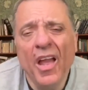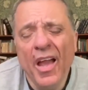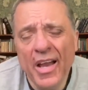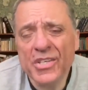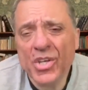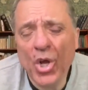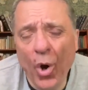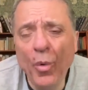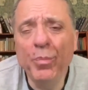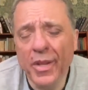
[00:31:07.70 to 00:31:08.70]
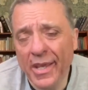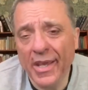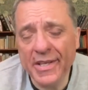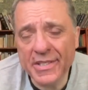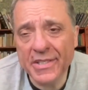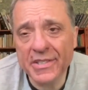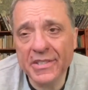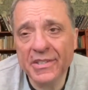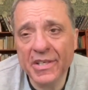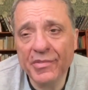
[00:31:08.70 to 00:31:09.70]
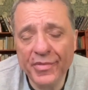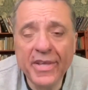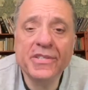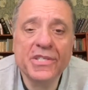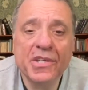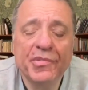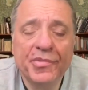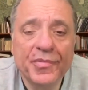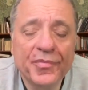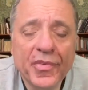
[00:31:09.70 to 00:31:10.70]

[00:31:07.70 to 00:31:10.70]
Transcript: has complicated the offensive,